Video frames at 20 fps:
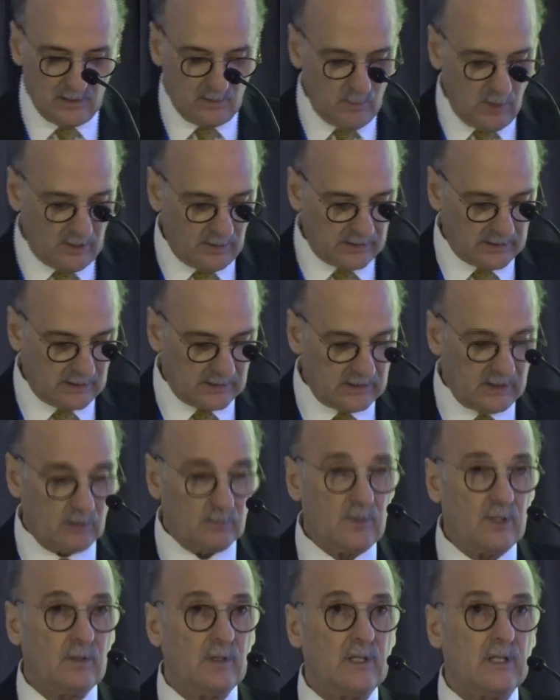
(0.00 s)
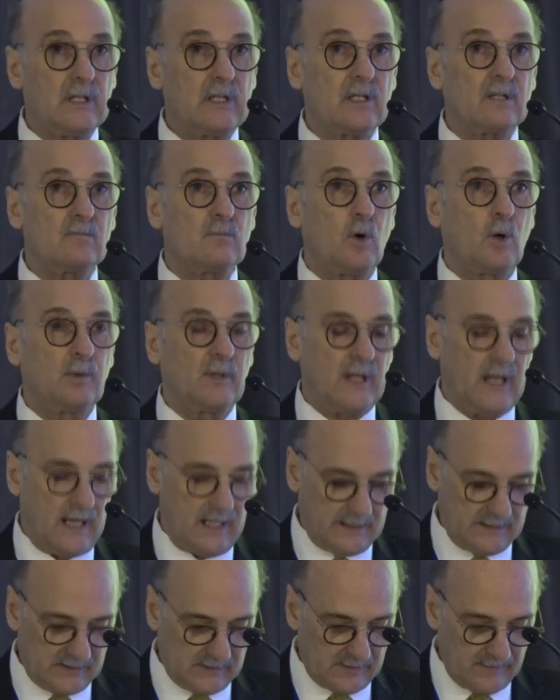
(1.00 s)
American community can
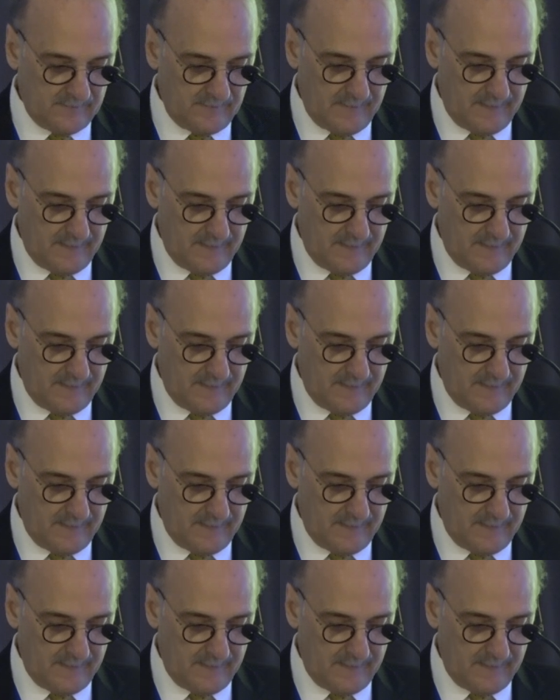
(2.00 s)
mobilize